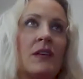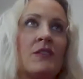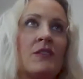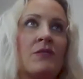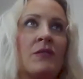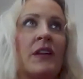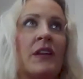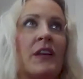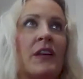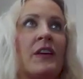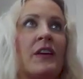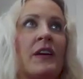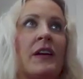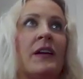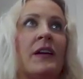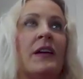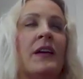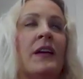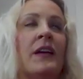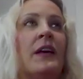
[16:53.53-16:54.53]
is really
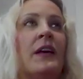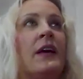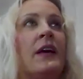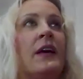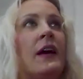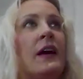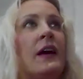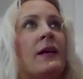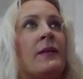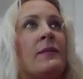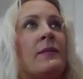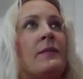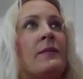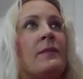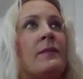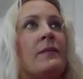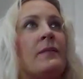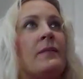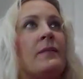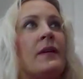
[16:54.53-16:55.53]
good.
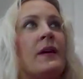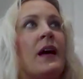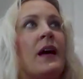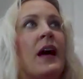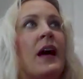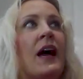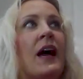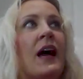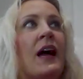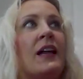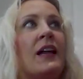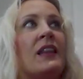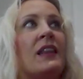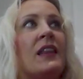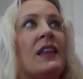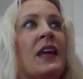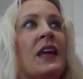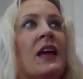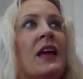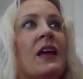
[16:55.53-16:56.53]
Um, I
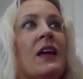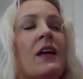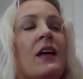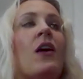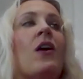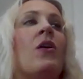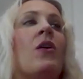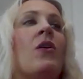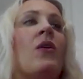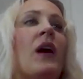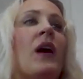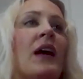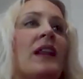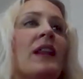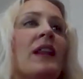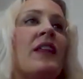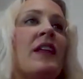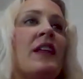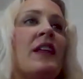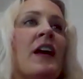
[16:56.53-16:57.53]
think
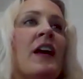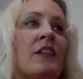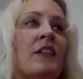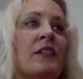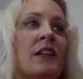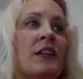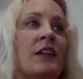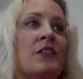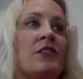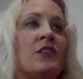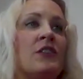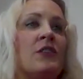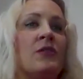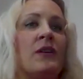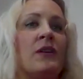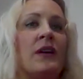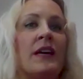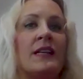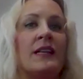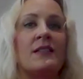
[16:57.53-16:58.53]
the other thing
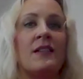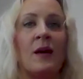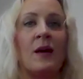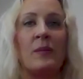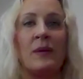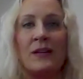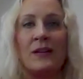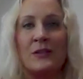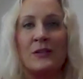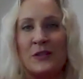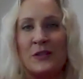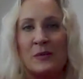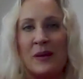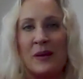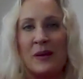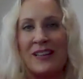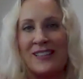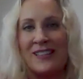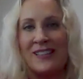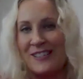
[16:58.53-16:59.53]
too is not being so
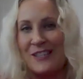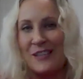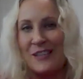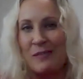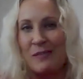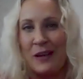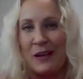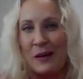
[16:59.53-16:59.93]
dependent on